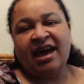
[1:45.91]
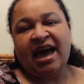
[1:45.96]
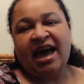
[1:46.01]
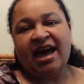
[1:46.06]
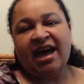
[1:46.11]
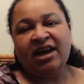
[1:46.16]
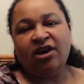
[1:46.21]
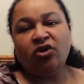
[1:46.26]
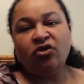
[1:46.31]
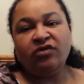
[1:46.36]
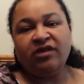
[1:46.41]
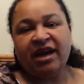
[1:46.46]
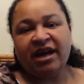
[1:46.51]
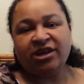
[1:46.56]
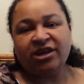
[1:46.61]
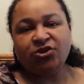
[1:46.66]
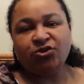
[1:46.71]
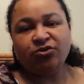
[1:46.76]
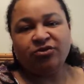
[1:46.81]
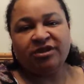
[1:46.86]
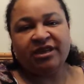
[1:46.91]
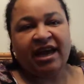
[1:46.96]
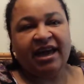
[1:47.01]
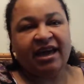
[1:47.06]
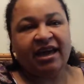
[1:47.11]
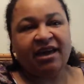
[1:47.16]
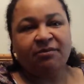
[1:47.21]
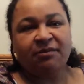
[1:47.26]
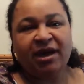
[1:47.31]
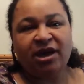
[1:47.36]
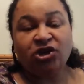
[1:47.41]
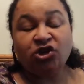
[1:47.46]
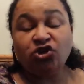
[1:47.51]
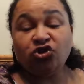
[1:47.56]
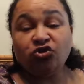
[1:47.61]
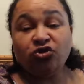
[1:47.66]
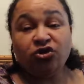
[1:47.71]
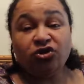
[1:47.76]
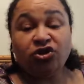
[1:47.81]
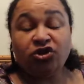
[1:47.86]
And on the actual day, make
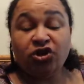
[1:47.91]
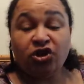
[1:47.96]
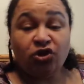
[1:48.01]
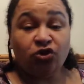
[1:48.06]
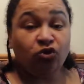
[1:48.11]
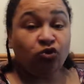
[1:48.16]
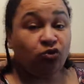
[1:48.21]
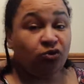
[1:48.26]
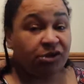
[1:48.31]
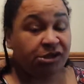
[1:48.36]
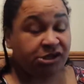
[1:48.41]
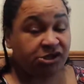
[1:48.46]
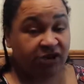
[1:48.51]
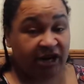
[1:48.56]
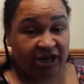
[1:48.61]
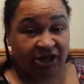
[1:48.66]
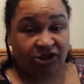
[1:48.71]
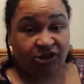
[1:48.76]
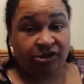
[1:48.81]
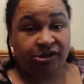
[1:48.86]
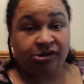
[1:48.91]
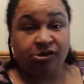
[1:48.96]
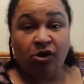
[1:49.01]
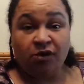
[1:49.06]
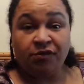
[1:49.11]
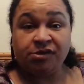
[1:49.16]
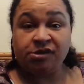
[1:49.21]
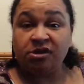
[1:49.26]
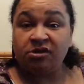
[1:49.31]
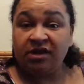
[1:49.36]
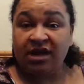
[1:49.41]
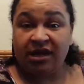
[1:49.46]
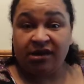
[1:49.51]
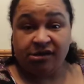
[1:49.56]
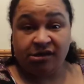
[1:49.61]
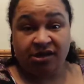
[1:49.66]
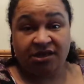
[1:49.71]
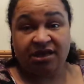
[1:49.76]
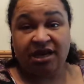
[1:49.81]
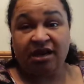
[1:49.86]
sure you turn all distractions off, so
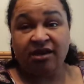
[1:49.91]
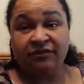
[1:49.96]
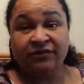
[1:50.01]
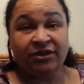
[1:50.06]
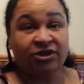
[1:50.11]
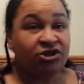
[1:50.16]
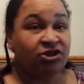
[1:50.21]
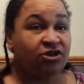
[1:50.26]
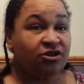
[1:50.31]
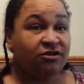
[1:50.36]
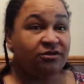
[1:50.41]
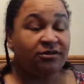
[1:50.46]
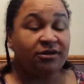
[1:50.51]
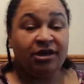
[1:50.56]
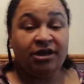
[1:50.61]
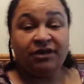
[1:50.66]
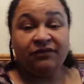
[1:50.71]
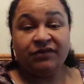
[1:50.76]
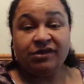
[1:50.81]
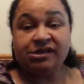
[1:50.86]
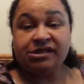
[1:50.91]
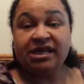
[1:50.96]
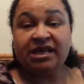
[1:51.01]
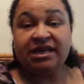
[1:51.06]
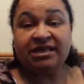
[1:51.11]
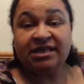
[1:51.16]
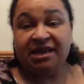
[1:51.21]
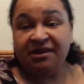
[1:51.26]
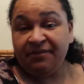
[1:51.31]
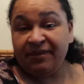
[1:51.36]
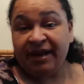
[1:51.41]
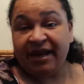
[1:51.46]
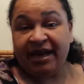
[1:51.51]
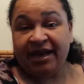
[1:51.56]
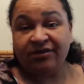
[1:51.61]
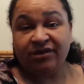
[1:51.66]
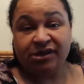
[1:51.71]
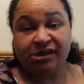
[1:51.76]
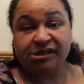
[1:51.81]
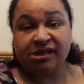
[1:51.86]
that's the television, the CD
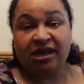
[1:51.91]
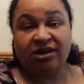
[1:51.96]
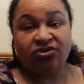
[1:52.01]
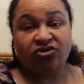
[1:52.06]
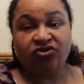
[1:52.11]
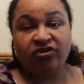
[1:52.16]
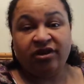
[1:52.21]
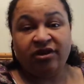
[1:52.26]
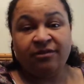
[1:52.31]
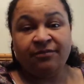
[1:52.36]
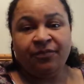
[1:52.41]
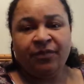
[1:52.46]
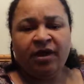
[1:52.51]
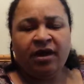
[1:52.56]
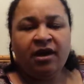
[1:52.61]
player, etc.